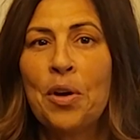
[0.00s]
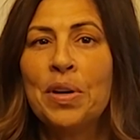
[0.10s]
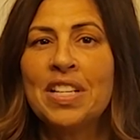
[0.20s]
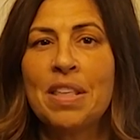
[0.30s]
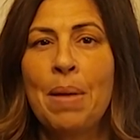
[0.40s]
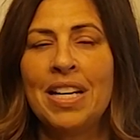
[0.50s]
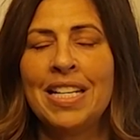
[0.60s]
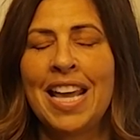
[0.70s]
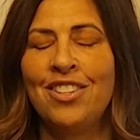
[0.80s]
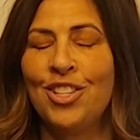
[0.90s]
go into the
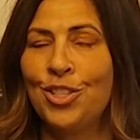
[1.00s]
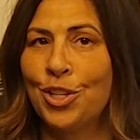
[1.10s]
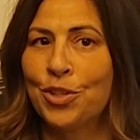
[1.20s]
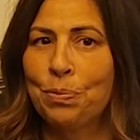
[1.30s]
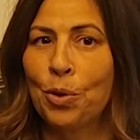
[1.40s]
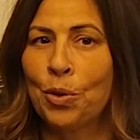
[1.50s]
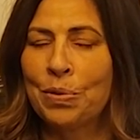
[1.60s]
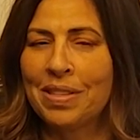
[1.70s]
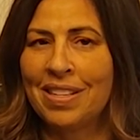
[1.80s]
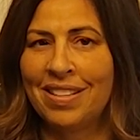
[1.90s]
meditation to explore
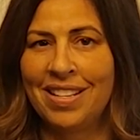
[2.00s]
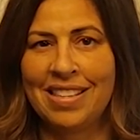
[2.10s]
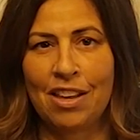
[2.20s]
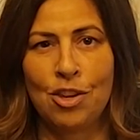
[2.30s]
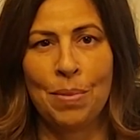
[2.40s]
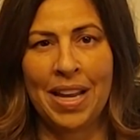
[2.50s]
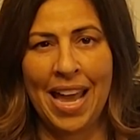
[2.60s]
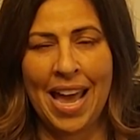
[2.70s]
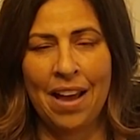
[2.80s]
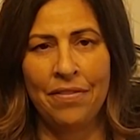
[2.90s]
resistance that you might
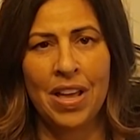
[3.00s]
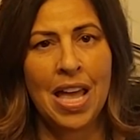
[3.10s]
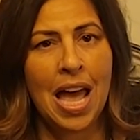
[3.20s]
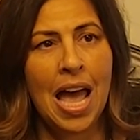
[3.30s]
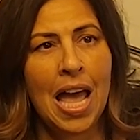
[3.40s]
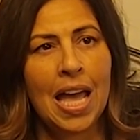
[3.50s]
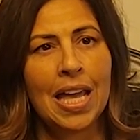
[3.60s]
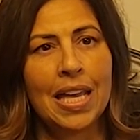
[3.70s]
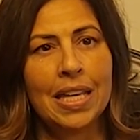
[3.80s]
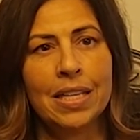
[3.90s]
have
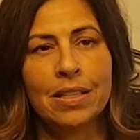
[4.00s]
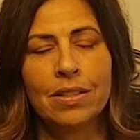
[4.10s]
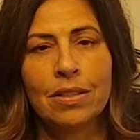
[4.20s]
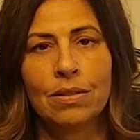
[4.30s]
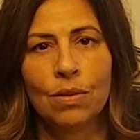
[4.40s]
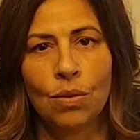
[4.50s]
is